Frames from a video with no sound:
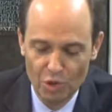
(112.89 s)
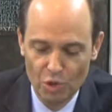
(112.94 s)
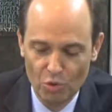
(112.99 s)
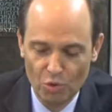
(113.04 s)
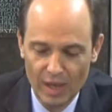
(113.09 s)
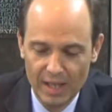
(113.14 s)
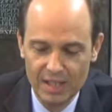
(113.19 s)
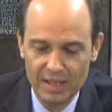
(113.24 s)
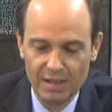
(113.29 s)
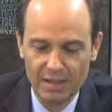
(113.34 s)

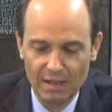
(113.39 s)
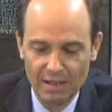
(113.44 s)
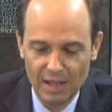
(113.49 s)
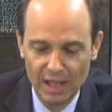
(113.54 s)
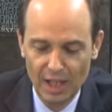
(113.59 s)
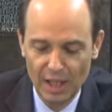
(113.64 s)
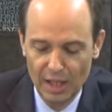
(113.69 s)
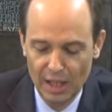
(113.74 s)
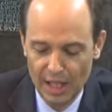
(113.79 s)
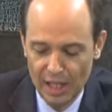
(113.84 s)
stressed
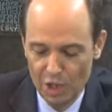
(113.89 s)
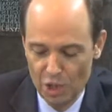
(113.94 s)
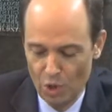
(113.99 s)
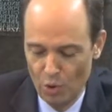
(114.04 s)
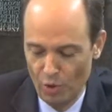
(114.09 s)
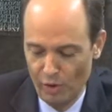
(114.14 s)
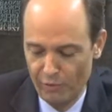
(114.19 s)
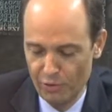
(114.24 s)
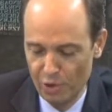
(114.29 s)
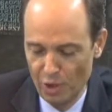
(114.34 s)
the
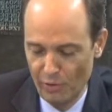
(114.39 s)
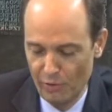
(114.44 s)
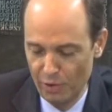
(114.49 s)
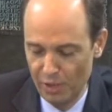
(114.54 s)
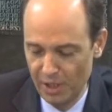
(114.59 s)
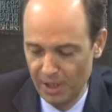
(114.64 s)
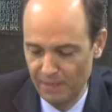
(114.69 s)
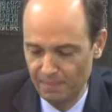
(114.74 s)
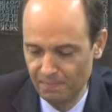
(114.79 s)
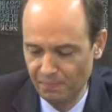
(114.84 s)
issue of
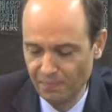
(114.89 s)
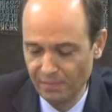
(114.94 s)
sovereignty.